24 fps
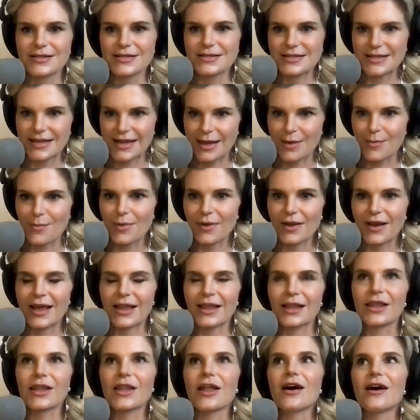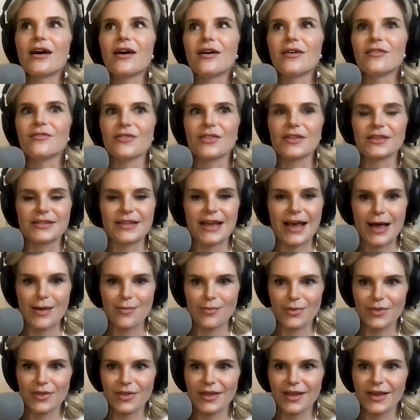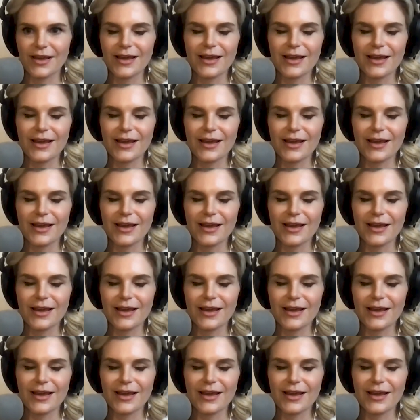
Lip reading: deep and I love the depth,